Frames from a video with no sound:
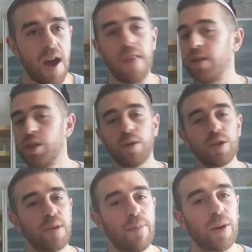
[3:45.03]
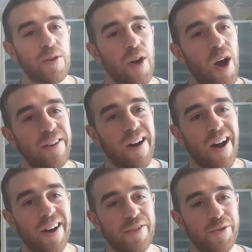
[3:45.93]
And the Jewish people are not in
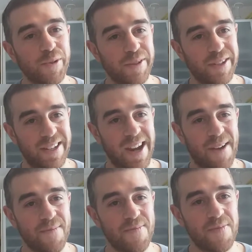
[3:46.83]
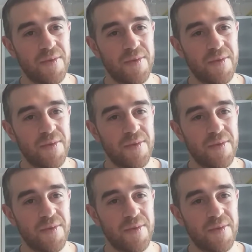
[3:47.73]
Achdut today.